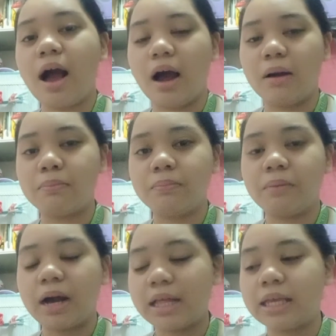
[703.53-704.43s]

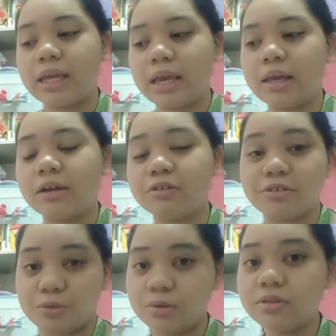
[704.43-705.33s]
mga naging
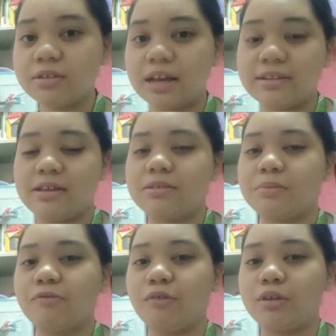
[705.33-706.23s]
results sa
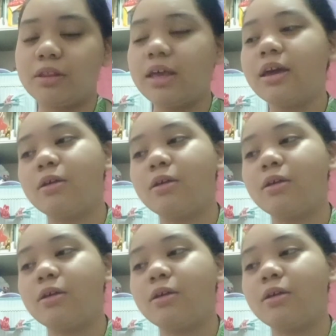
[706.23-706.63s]
assessment for today,